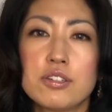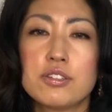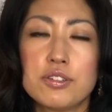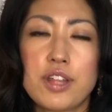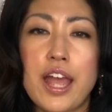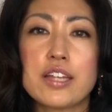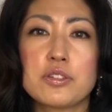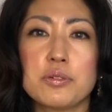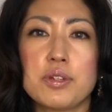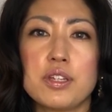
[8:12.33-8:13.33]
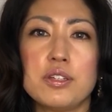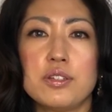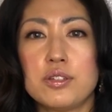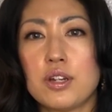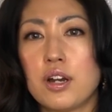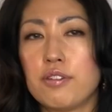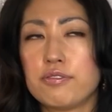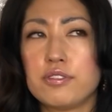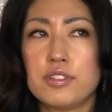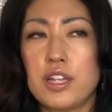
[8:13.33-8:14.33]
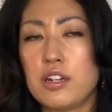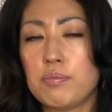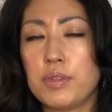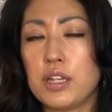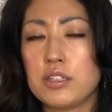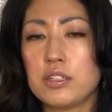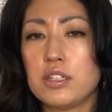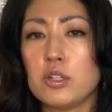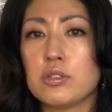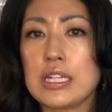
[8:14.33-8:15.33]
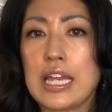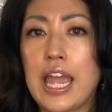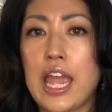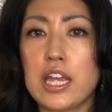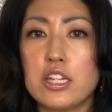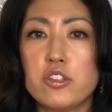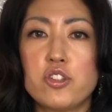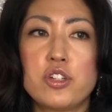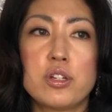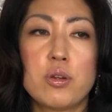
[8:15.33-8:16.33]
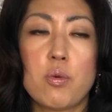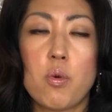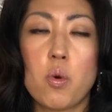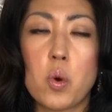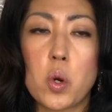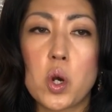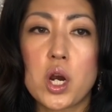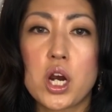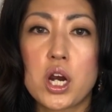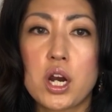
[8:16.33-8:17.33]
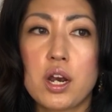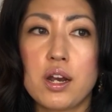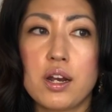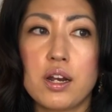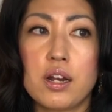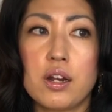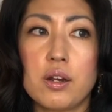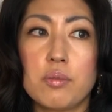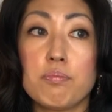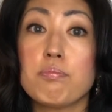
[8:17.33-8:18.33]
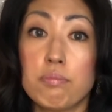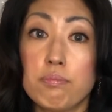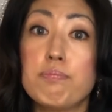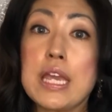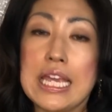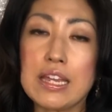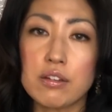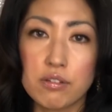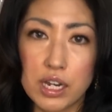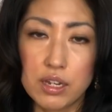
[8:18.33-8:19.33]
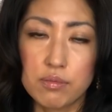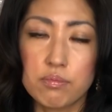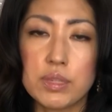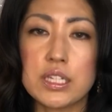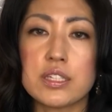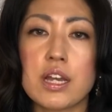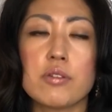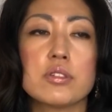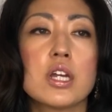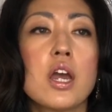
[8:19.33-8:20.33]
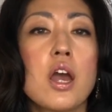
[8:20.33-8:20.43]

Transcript: do that, so we often end up using h or b, right? B sound.